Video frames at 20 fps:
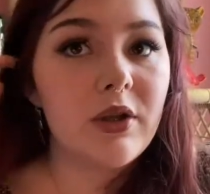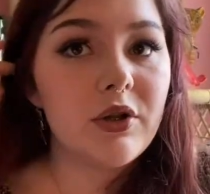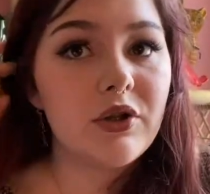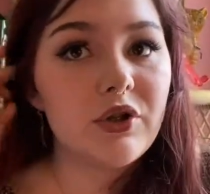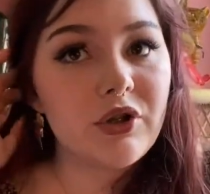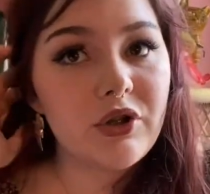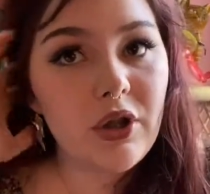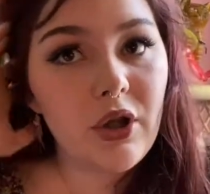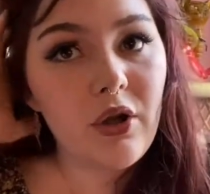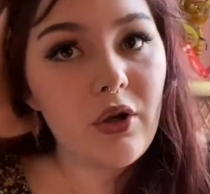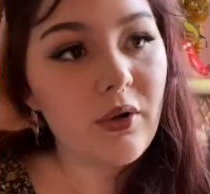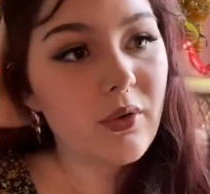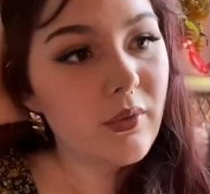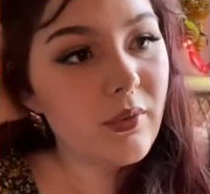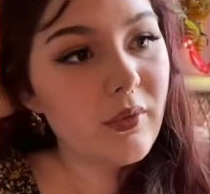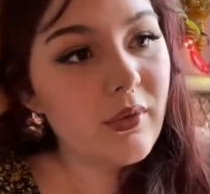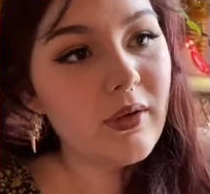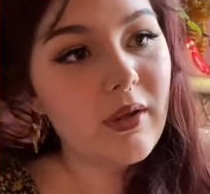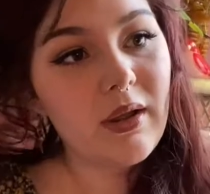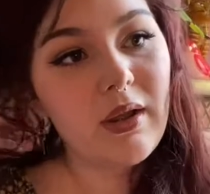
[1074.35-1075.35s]

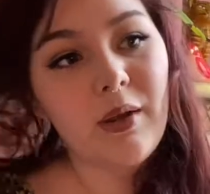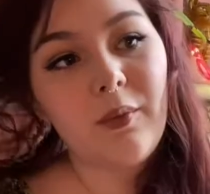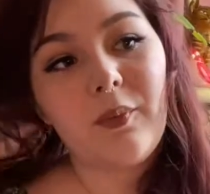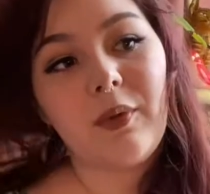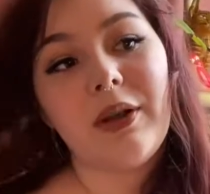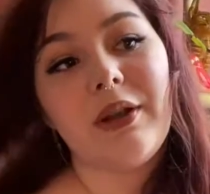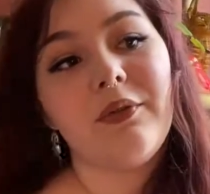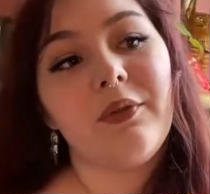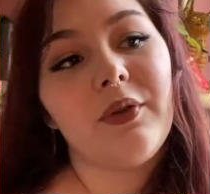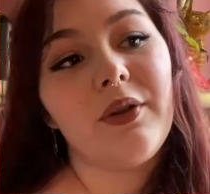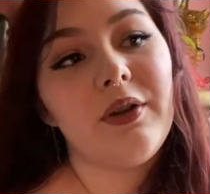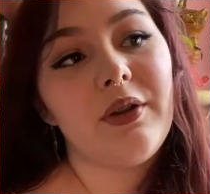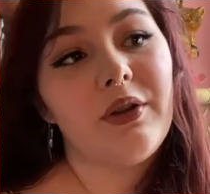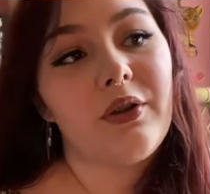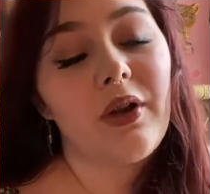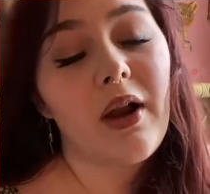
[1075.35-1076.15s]
So whenever your